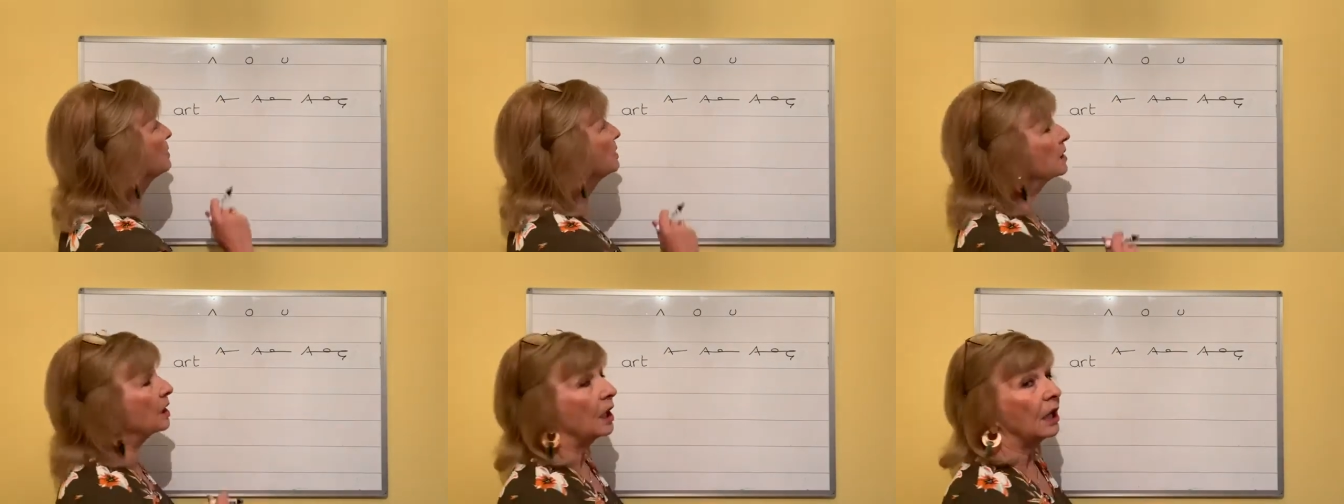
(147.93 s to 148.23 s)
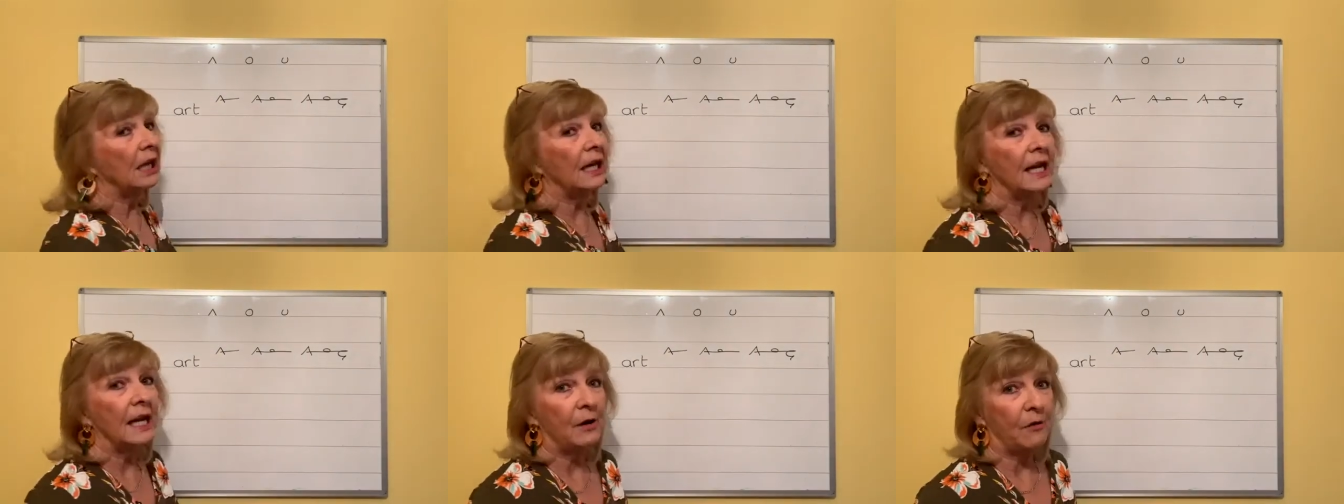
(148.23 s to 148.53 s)

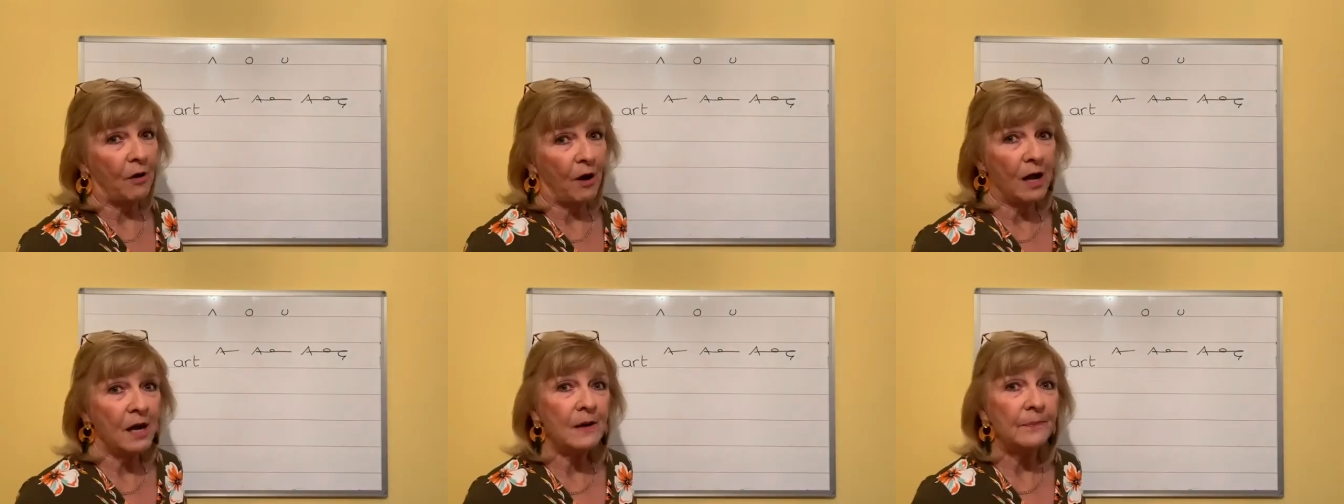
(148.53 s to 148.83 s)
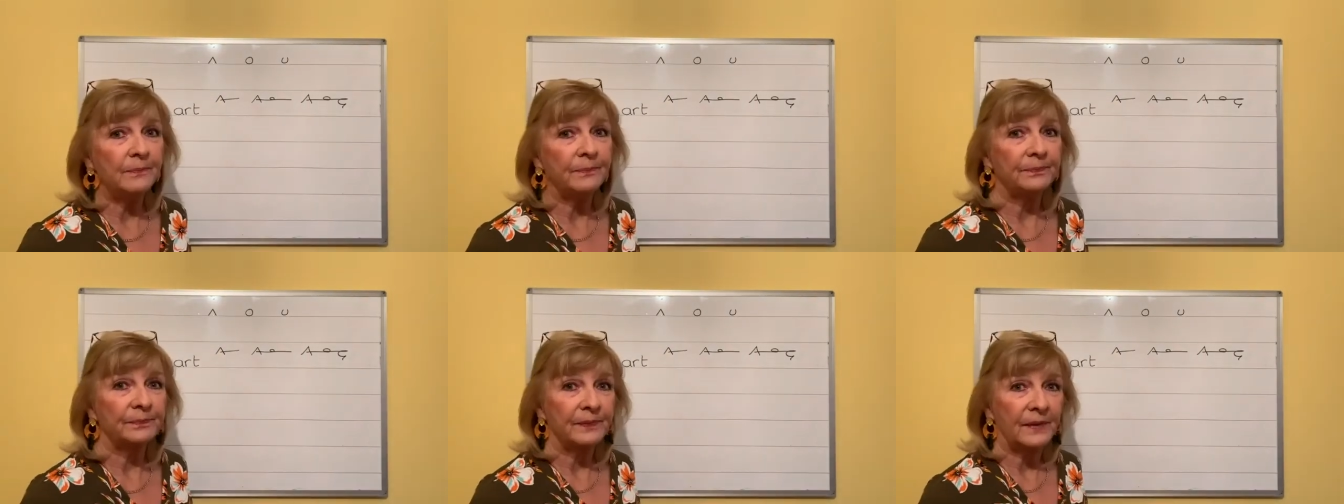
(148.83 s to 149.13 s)
clearer
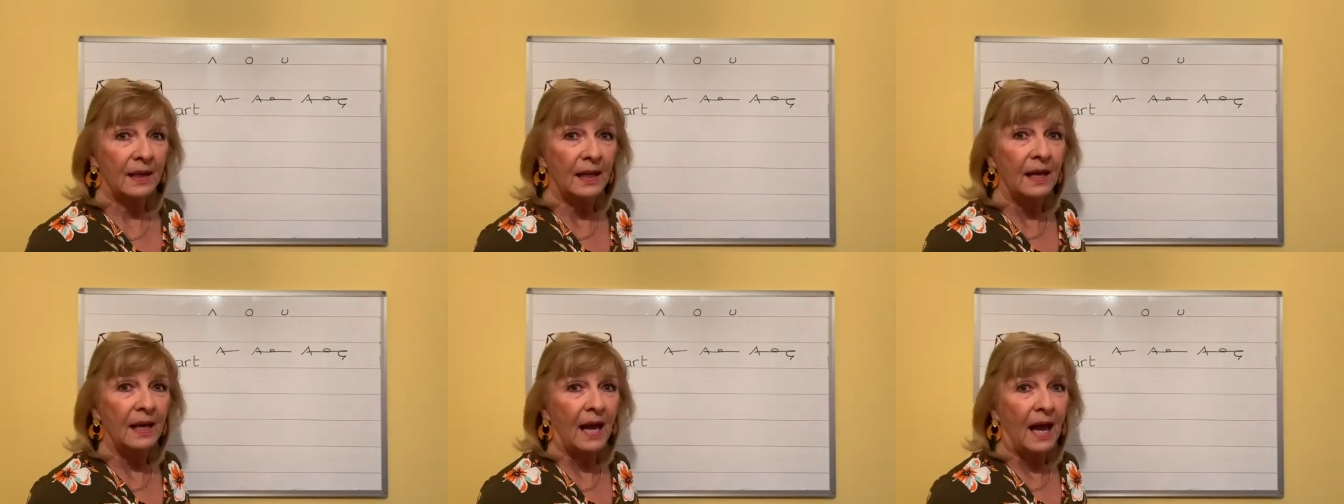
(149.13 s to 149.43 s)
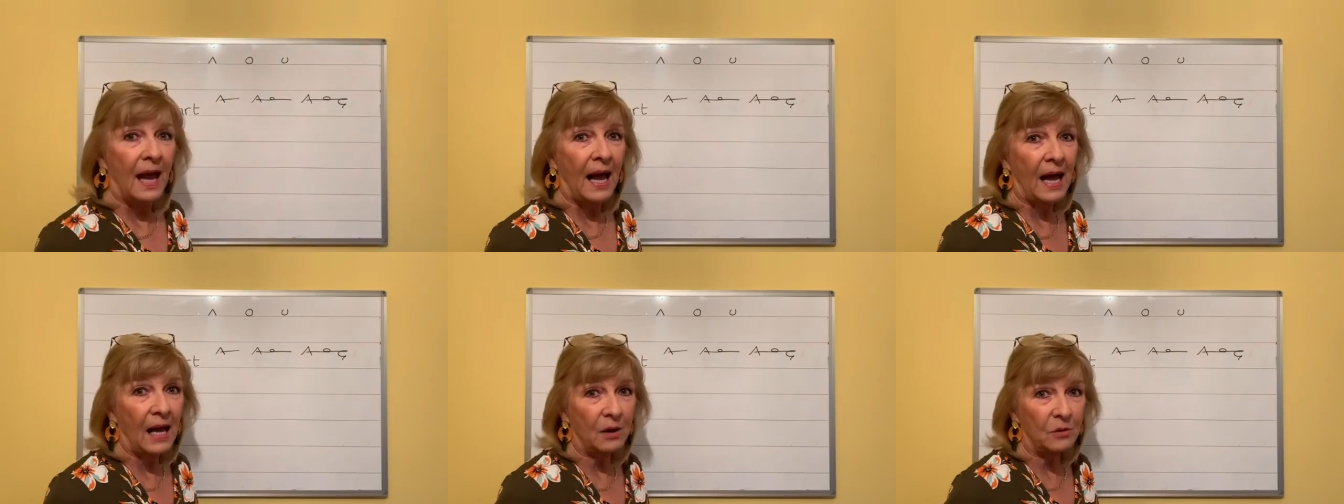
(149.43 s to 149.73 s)

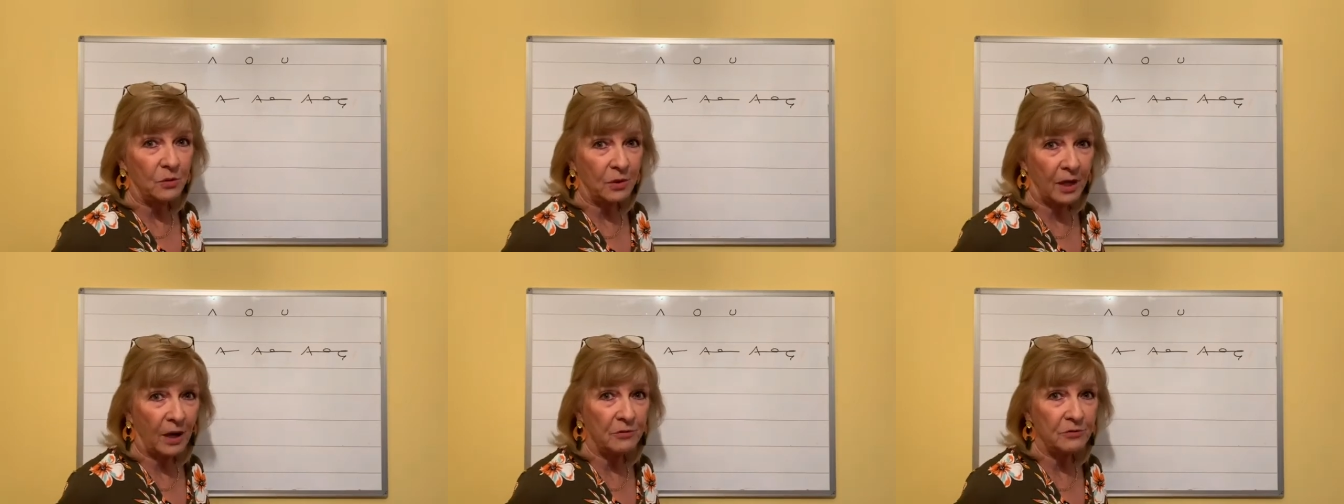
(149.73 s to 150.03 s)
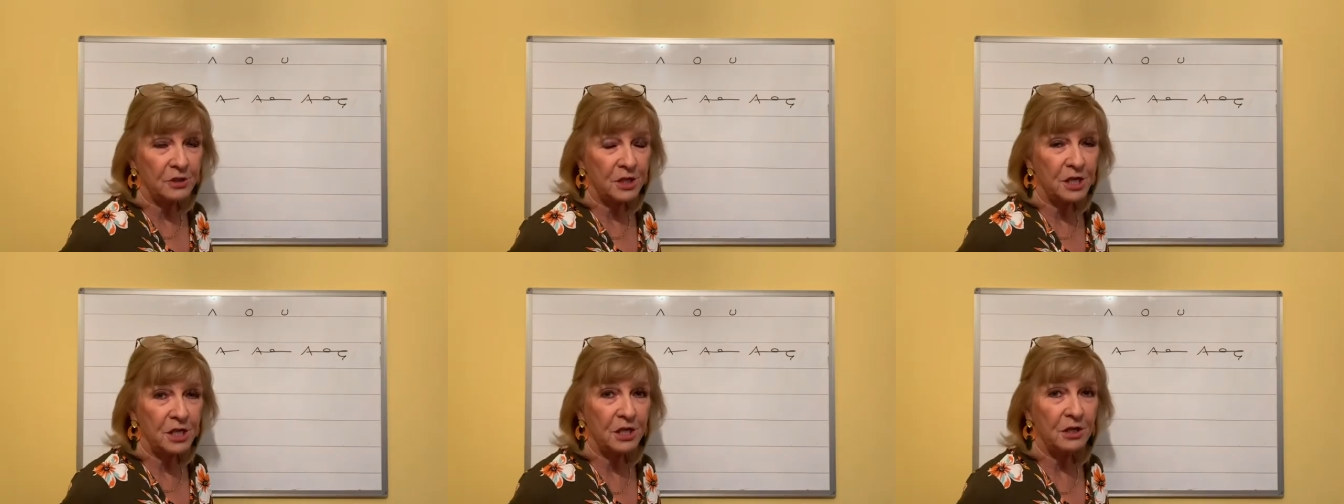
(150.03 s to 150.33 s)
how we're going
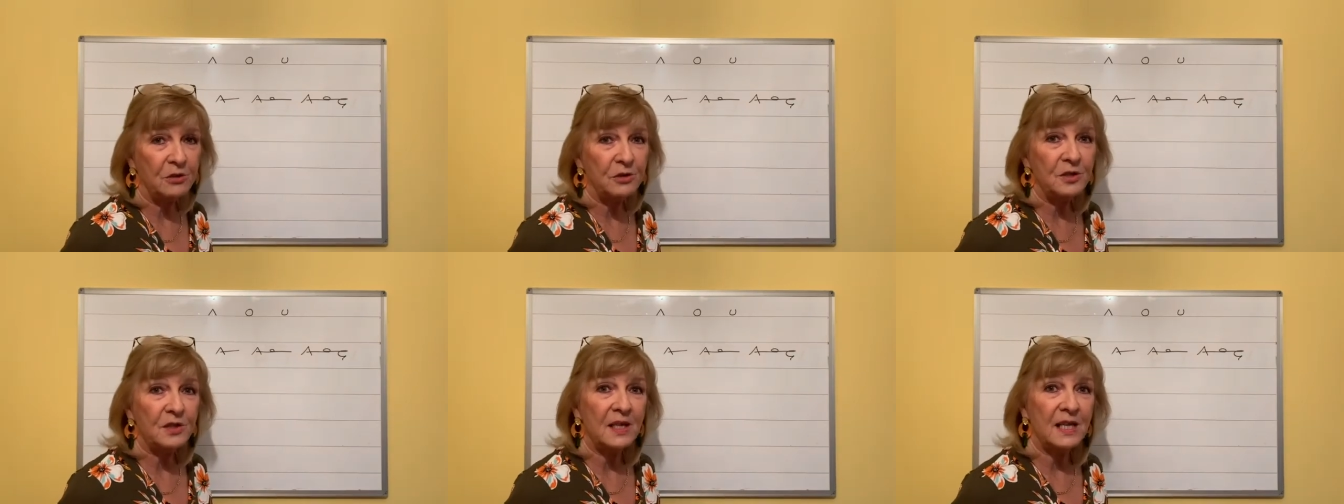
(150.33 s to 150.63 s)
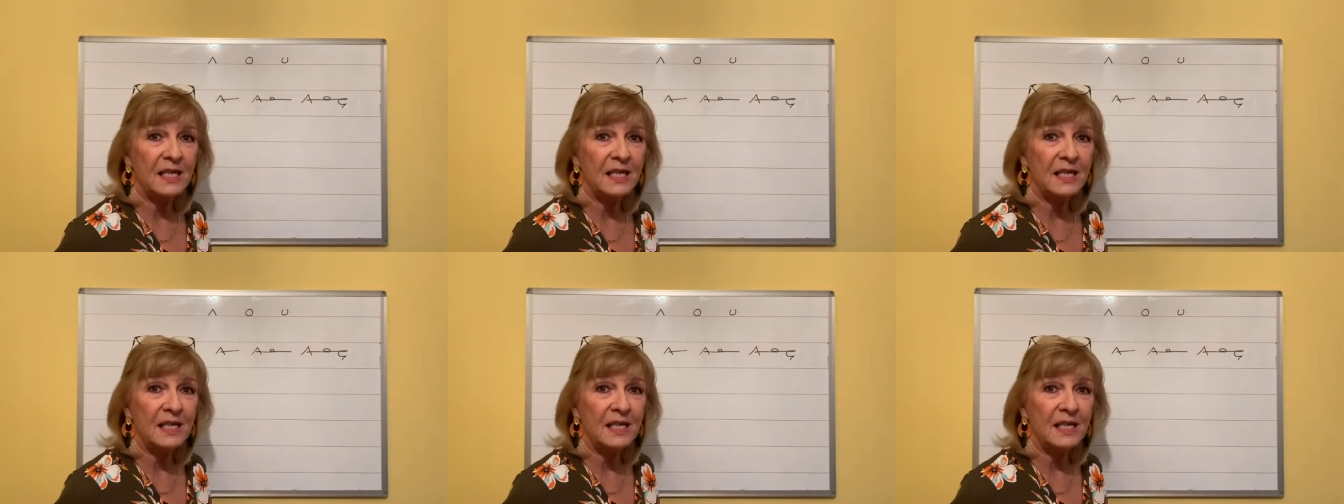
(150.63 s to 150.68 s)
to use these